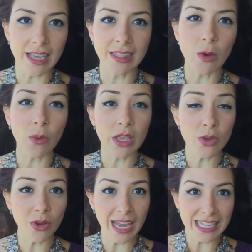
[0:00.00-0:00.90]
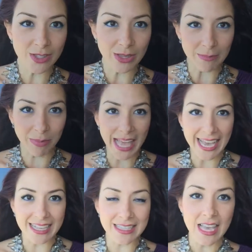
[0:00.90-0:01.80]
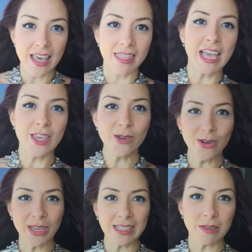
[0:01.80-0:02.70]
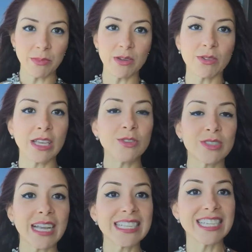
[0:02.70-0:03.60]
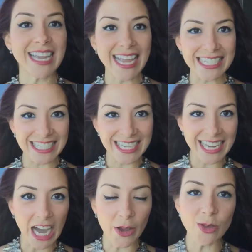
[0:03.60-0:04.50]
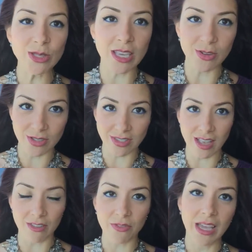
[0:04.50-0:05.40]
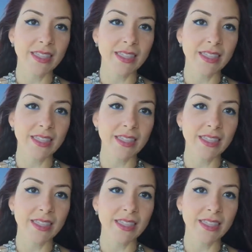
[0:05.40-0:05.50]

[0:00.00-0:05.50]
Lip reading: And then when you get into that place, then you look in the mirror and you start changing how you see yourself.